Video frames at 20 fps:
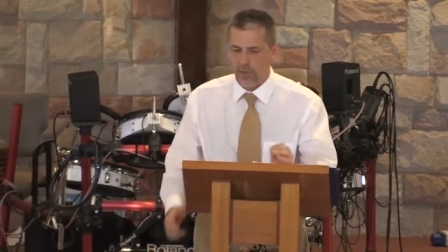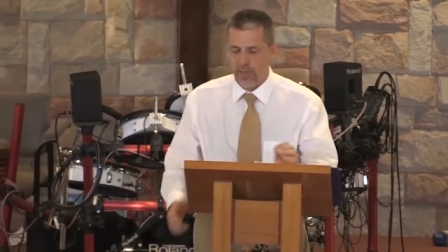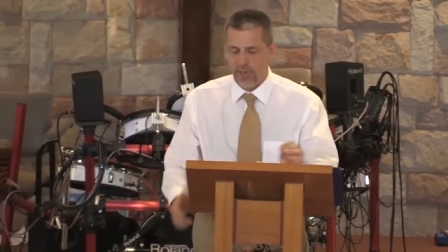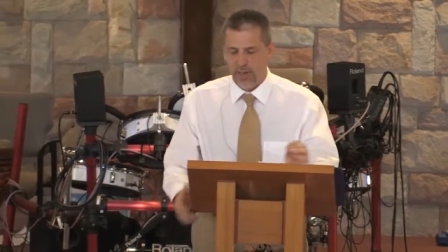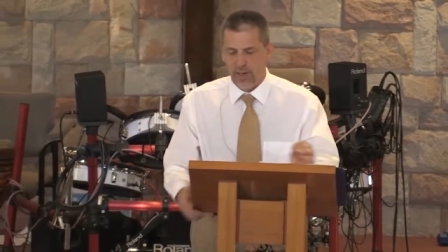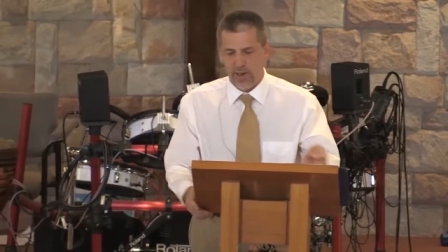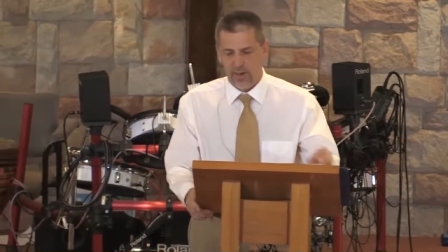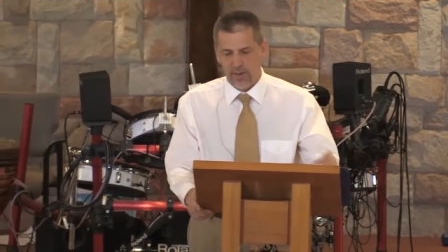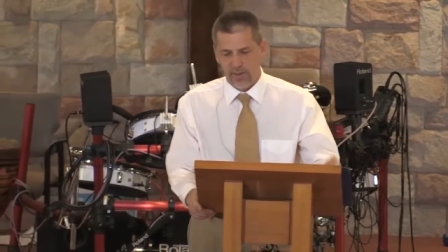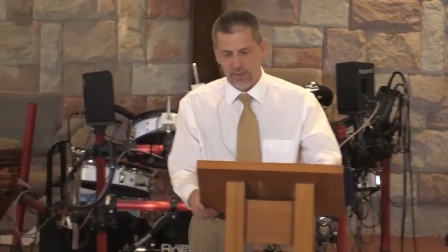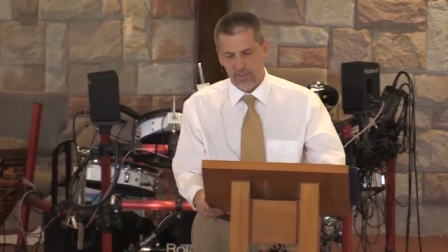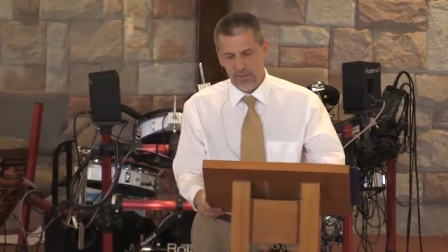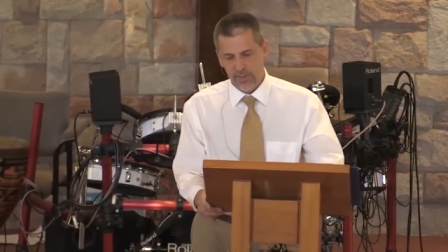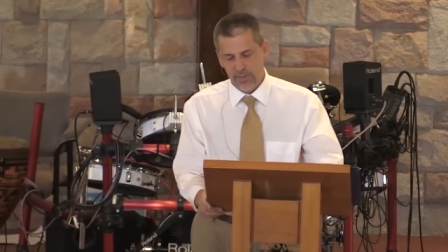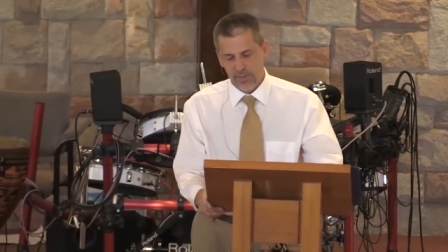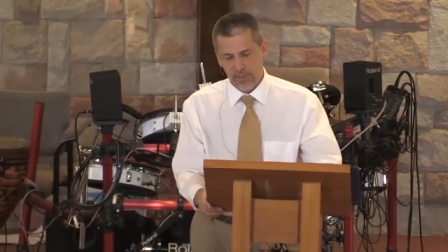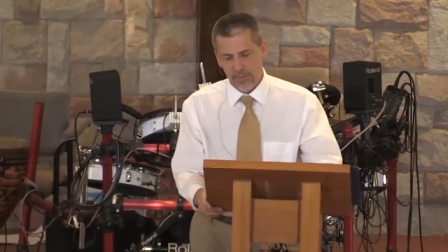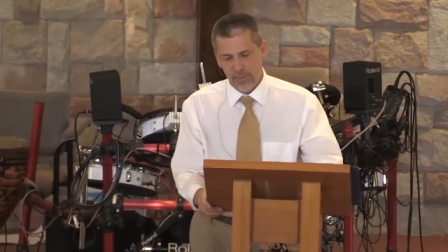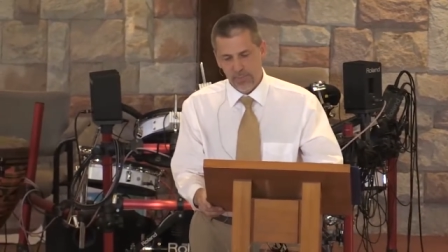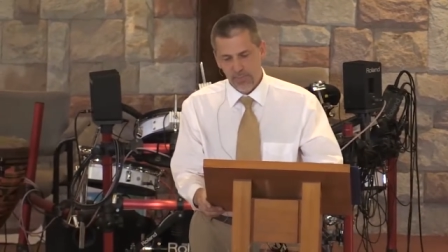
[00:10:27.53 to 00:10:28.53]
there.
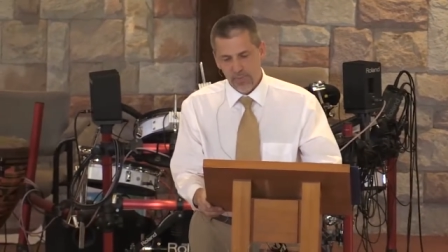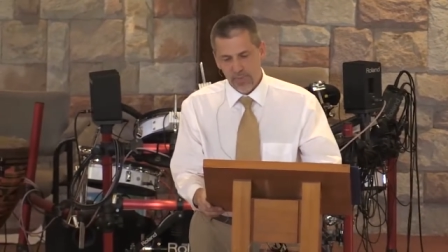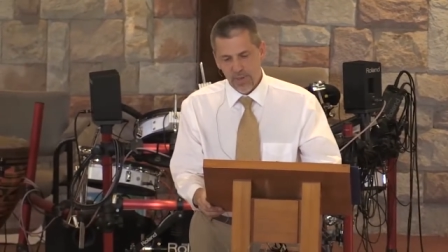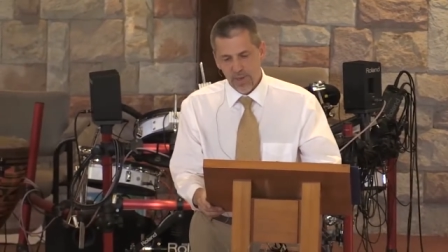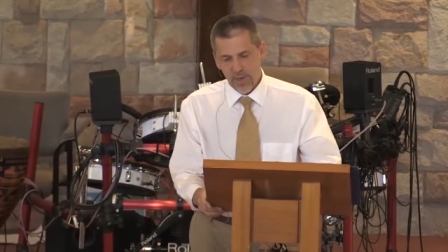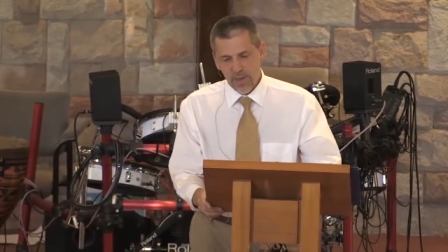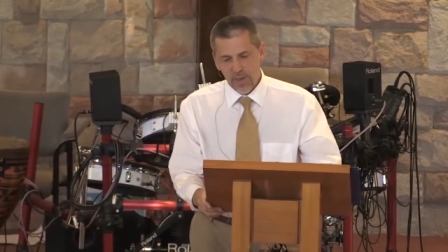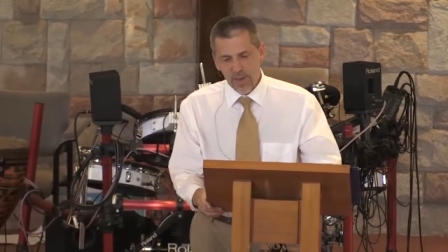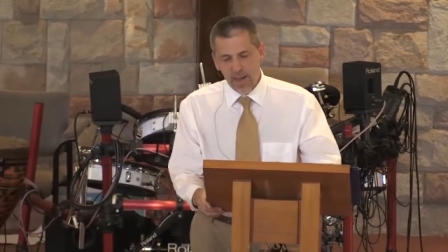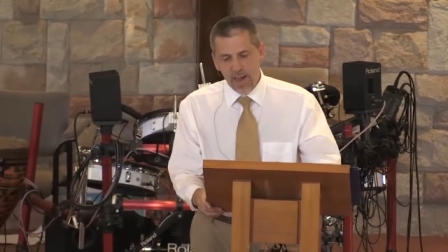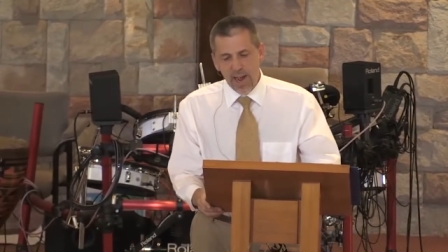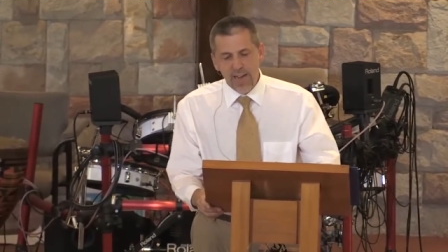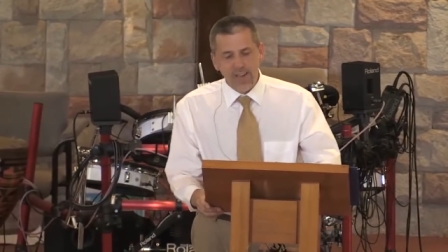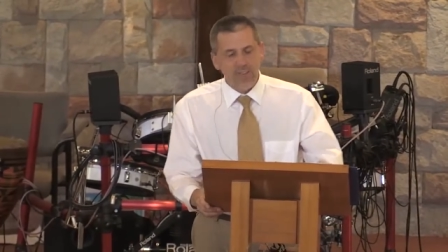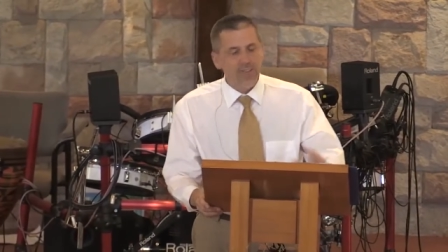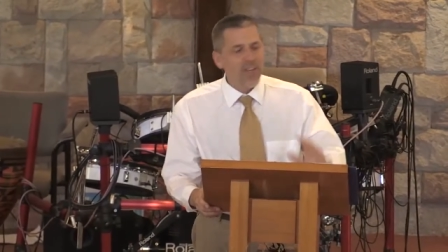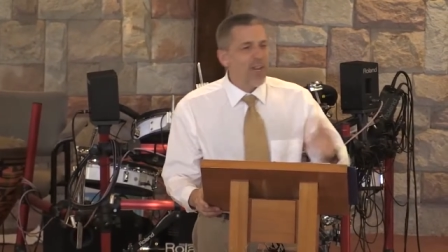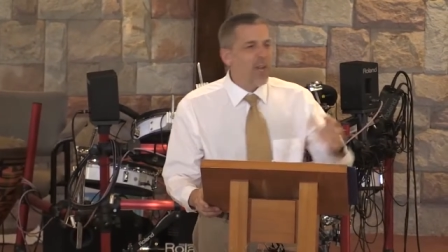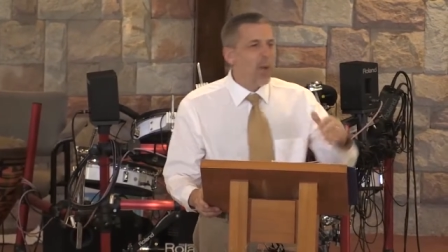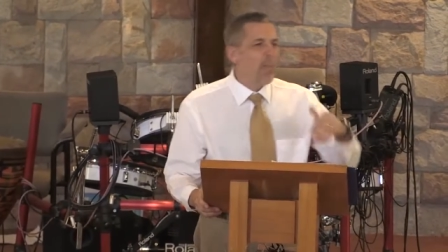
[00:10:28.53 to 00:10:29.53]
I
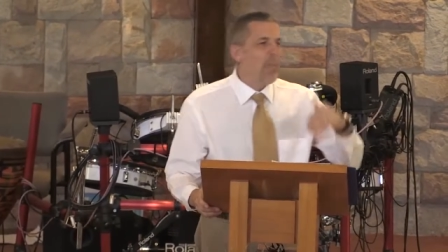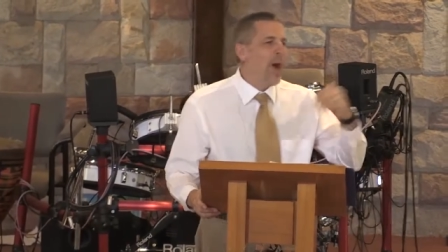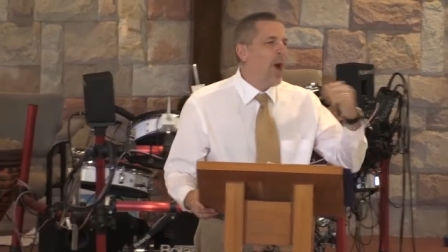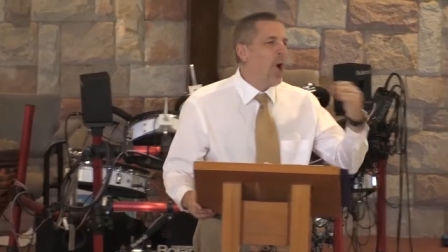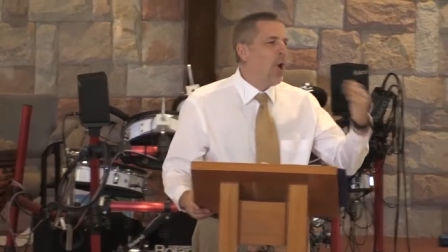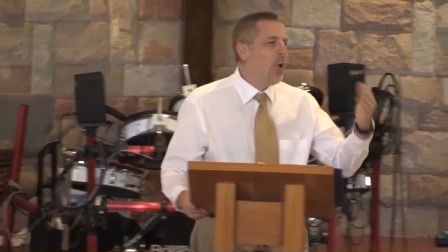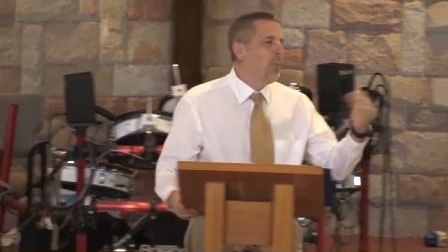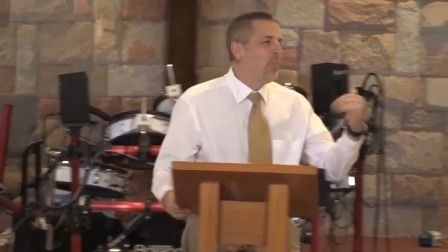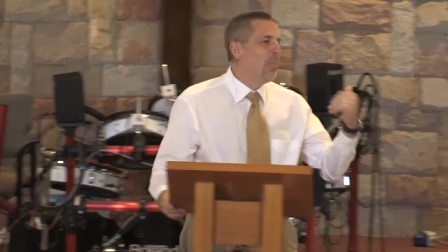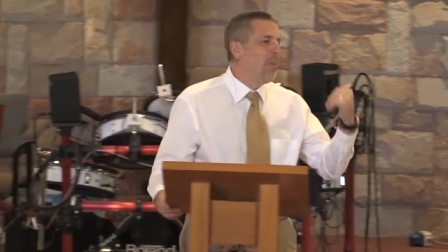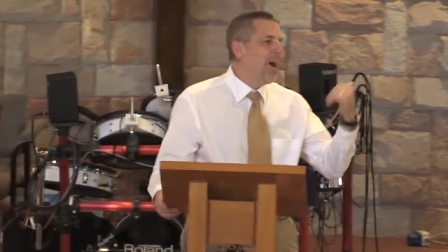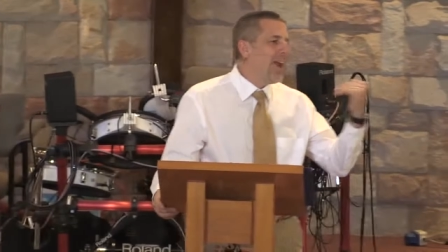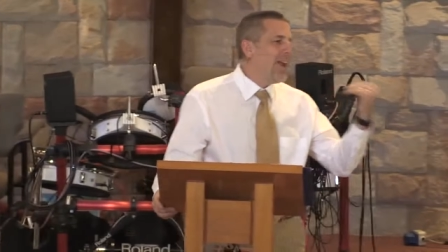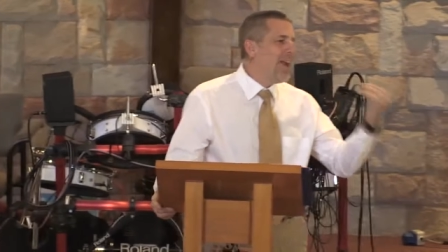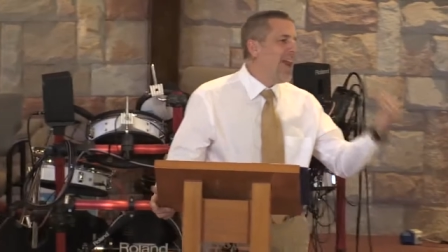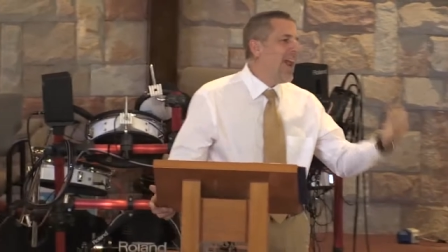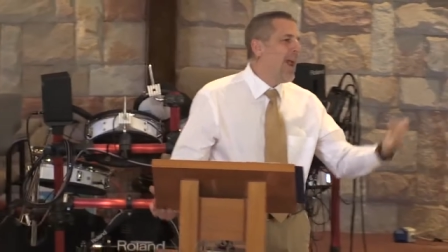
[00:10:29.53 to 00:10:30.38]
think about my